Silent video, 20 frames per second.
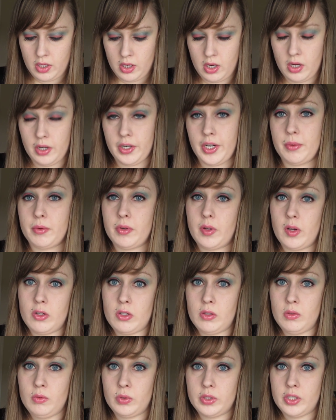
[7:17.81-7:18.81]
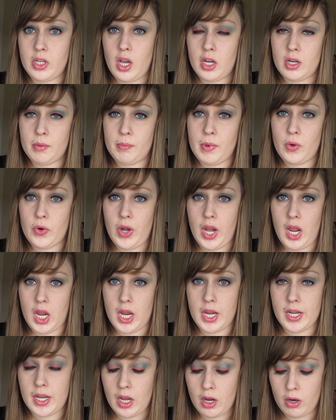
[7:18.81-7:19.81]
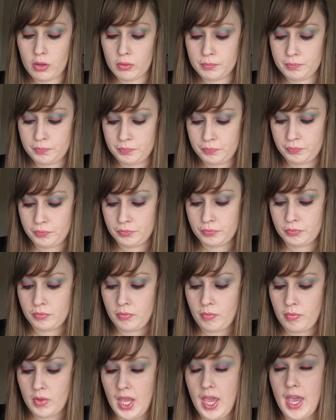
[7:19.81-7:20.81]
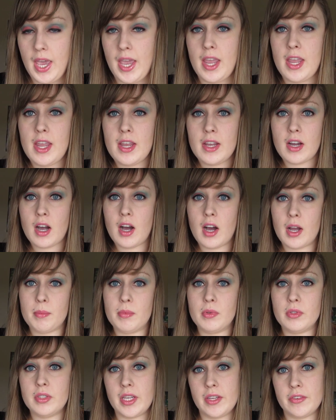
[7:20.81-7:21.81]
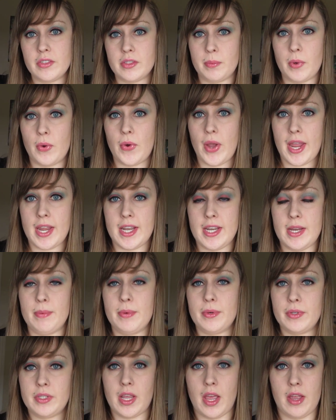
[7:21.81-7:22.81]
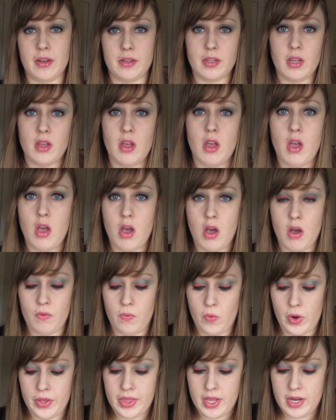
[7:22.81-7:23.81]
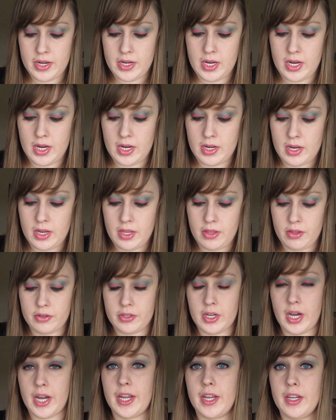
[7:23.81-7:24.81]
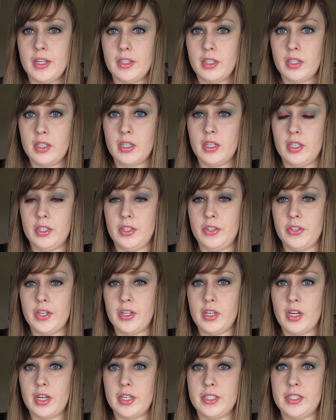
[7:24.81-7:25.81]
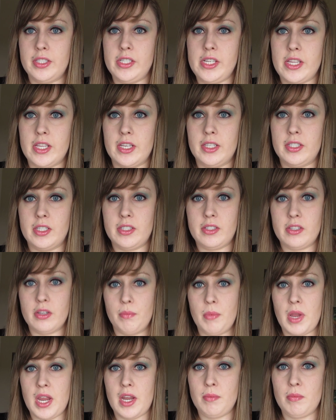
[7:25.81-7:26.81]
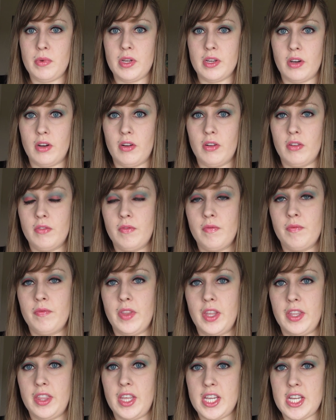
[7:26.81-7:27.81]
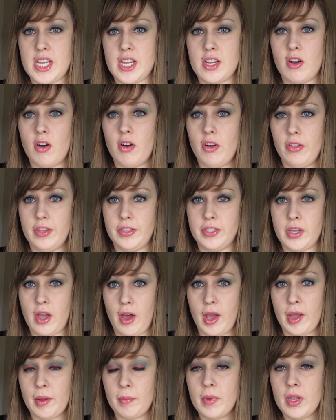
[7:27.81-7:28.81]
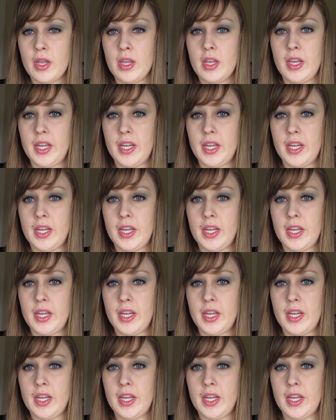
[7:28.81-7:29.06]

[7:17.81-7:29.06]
Alright, well, we'll talk about hay now. Hay, I believe, is about 80% of what they need in their diet. You can kind of see this as their main meal that they eat all the time.